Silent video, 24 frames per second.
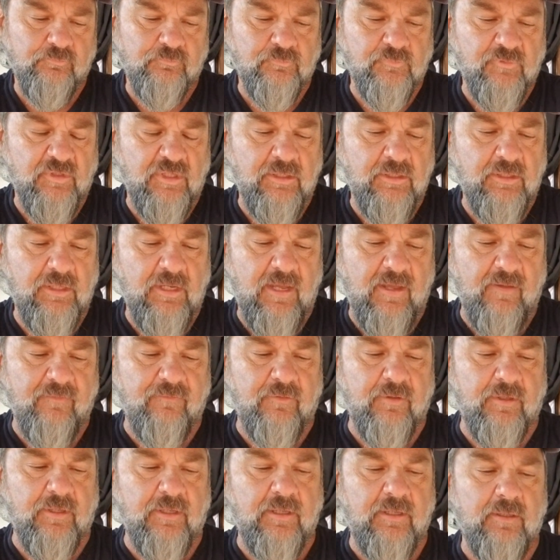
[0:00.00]
then you have
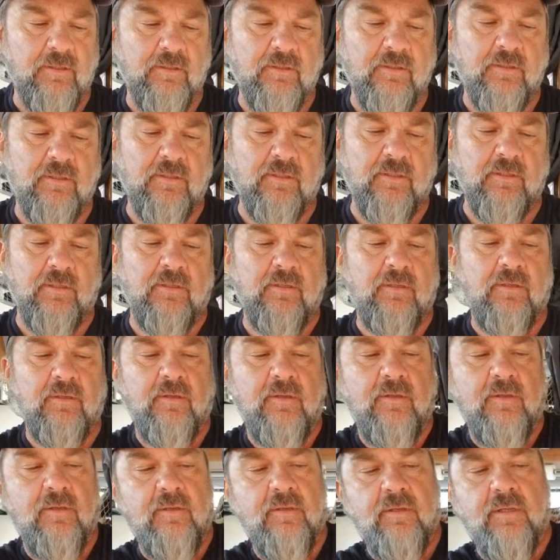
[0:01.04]
a
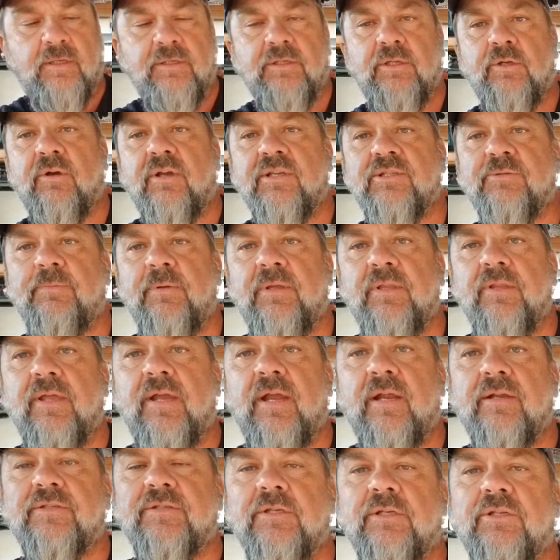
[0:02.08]
USB
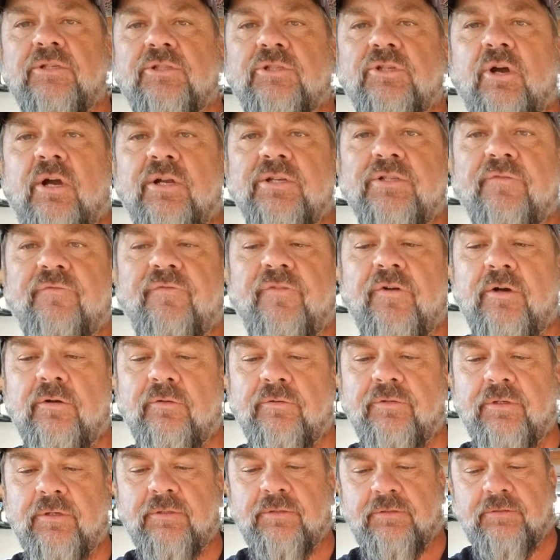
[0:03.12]
there so you can charge your phone.